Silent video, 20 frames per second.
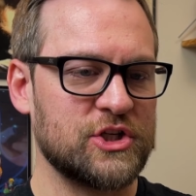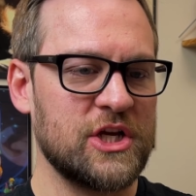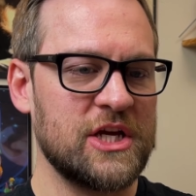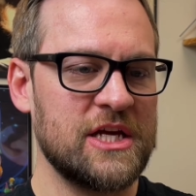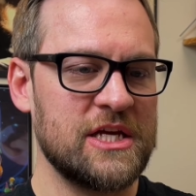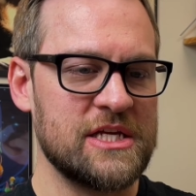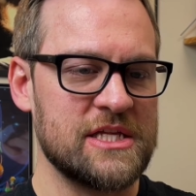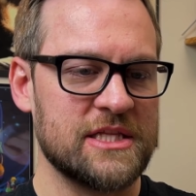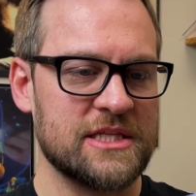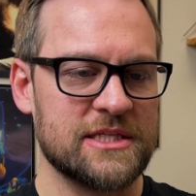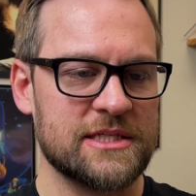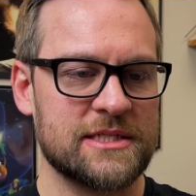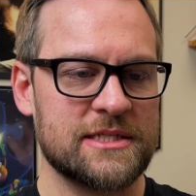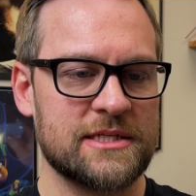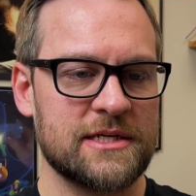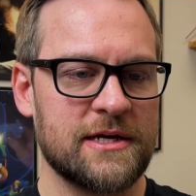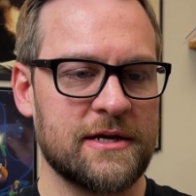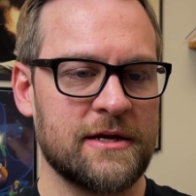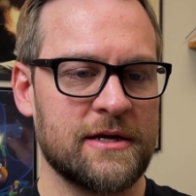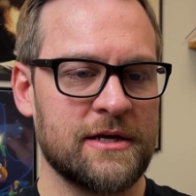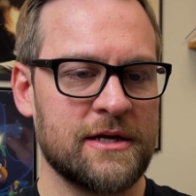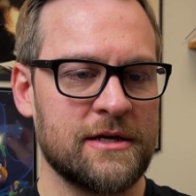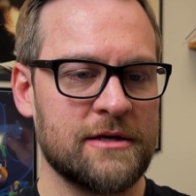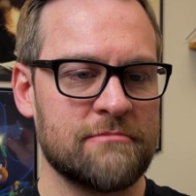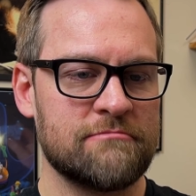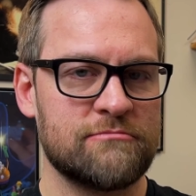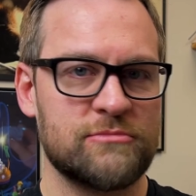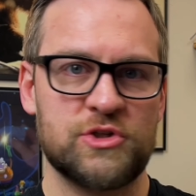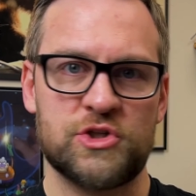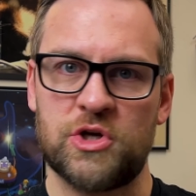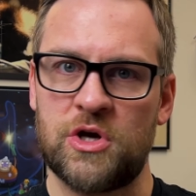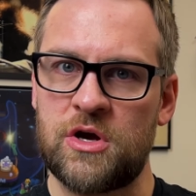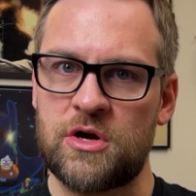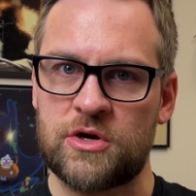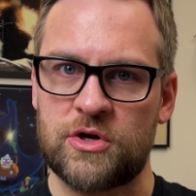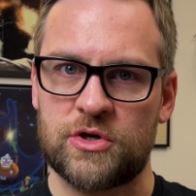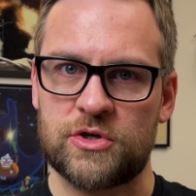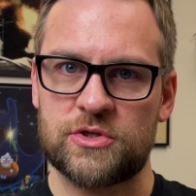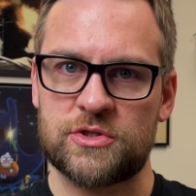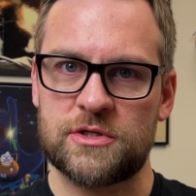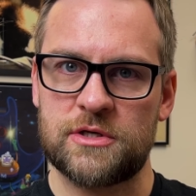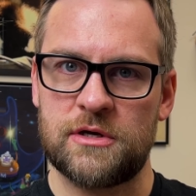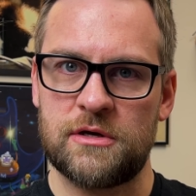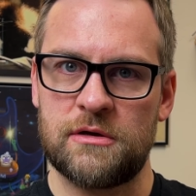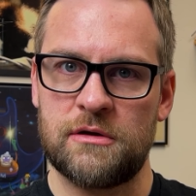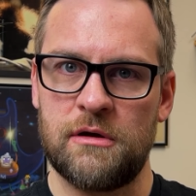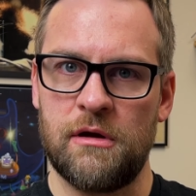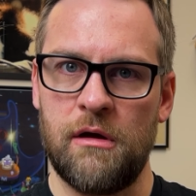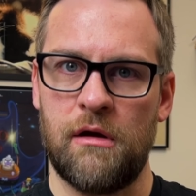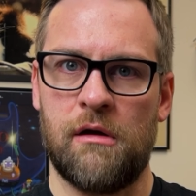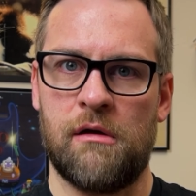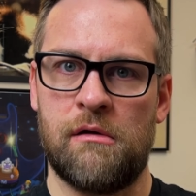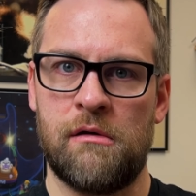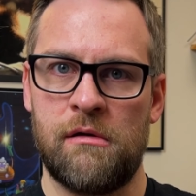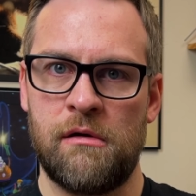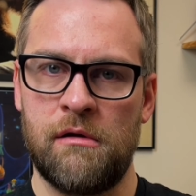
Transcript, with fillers: jeans. Joggers. Huh.